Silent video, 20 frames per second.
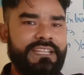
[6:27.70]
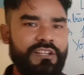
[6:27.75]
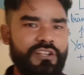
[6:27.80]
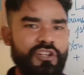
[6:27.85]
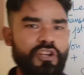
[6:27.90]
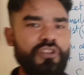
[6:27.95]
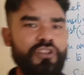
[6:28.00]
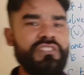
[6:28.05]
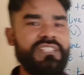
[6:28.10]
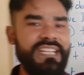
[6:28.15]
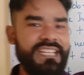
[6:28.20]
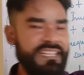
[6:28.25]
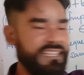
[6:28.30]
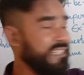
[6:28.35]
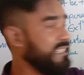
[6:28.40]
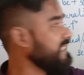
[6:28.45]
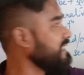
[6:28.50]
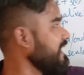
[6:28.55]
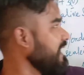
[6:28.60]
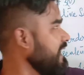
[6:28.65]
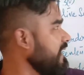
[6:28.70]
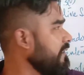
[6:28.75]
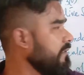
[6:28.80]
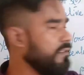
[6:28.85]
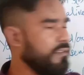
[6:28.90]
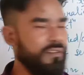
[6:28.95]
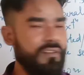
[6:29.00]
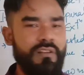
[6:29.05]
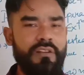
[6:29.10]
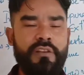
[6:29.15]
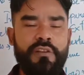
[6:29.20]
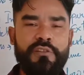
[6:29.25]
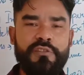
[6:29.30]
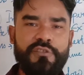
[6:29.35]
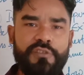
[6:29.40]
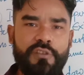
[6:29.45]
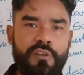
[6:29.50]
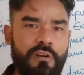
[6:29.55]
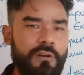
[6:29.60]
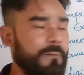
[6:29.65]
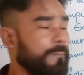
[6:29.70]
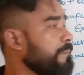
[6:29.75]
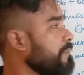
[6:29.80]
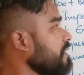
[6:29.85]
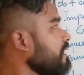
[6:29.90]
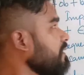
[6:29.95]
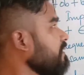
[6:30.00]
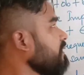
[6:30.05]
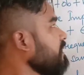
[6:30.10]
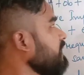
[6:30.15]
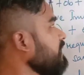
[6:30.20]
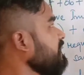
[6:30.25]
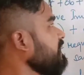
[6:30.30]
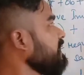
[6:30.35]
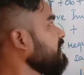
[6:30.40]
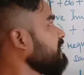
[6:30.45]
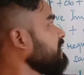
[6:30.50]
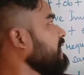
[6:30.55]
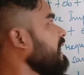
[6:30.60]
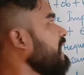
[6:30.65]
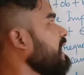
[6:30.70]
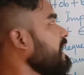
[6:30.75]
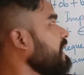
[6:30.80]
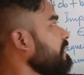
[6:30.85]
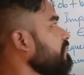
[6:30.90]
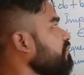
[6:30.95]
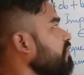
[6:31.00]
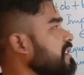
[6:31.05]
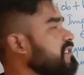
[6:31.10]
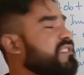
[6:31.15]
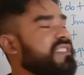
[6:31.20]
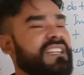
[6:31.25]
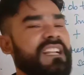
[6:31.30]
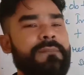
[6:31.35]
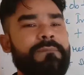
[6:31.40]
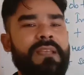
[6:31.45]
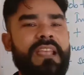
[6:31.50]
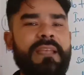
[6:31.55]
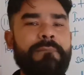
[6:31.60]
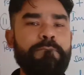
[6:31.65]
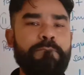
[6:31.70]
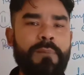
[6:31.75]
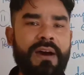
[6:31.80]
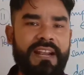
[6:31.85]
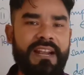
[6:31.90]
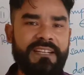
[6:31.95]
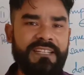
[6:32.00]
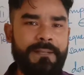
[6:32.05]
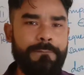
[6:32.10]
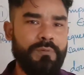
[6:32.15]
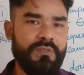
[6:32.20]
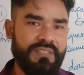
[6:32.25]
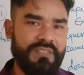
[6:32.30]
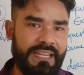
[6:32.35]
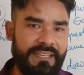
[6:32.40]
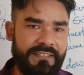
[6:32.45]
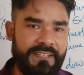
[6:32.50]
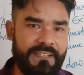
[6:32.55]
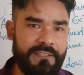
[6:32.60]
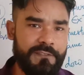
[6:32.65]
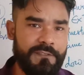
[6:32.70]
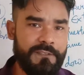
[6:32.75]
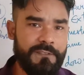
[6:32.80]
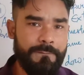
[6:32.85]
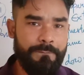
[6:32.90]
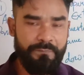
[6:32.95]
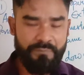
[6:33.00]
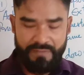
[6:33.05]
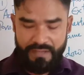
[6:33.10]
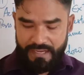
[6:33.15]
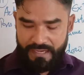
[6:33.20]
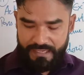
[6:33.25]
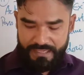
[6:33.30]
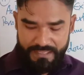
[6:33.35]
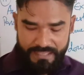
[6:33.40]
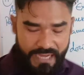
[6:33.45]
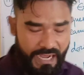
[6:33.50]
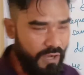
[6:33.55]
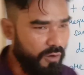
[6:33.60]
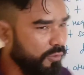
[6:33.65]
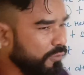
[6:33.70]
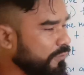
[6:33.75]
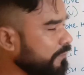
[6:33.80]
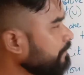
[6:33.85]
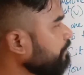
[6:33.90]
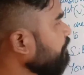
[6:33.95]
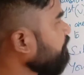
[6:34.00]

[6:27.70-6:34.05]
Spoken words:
not D, T. So this is the transitive imperative sentence. Now,